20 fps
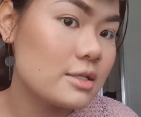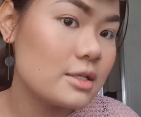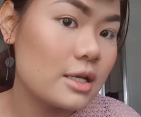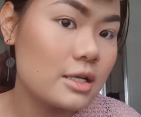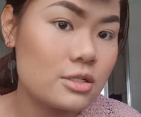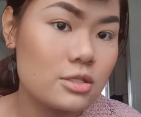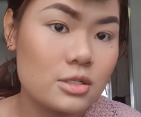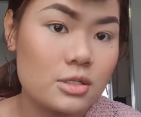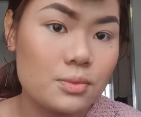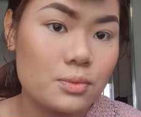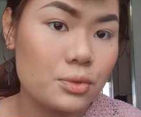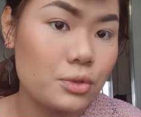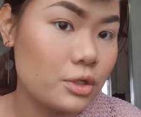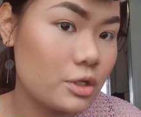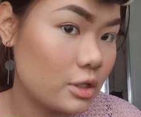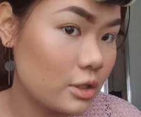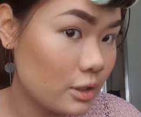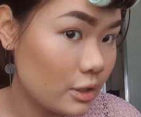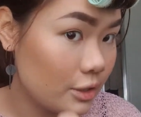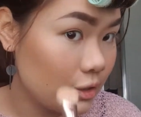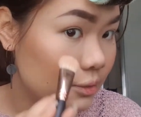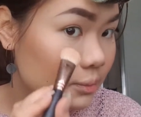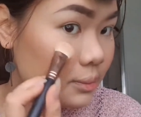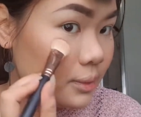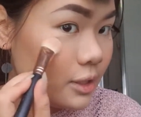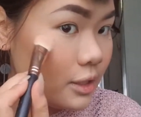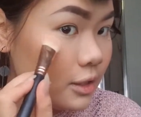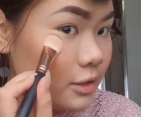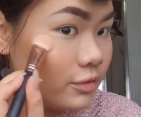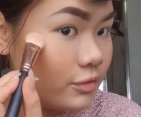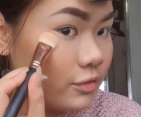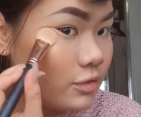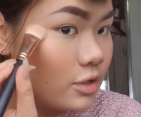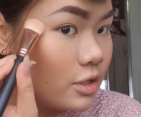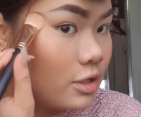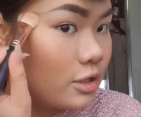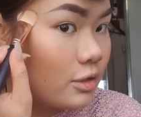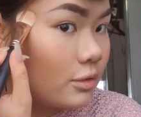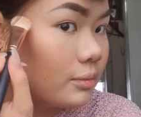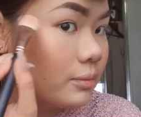I just put a little bit of
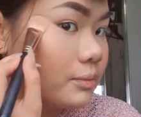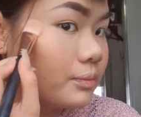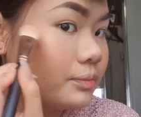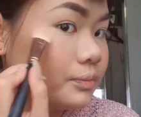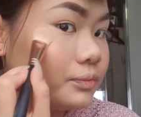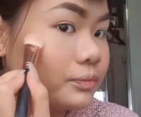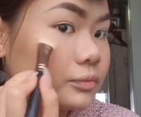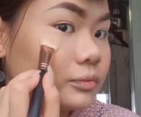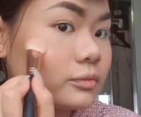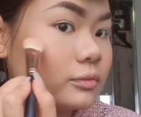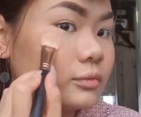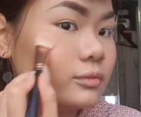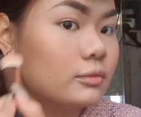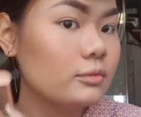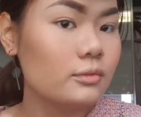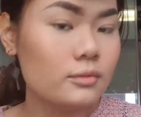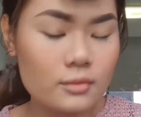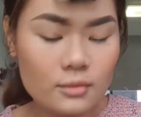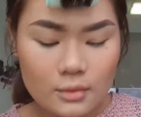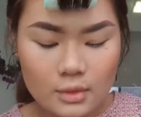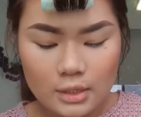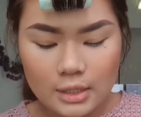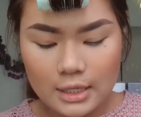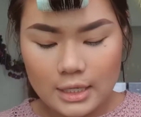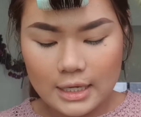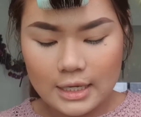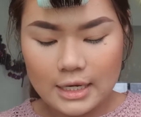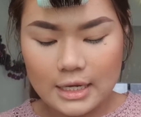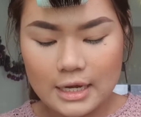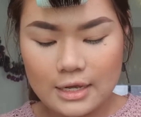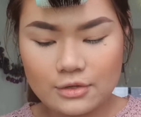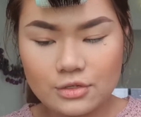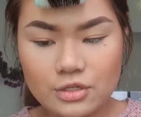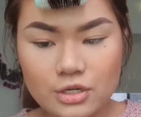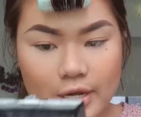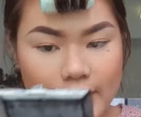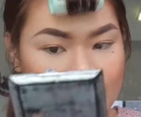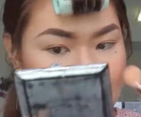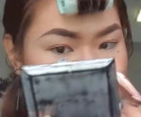it, and then I'll drag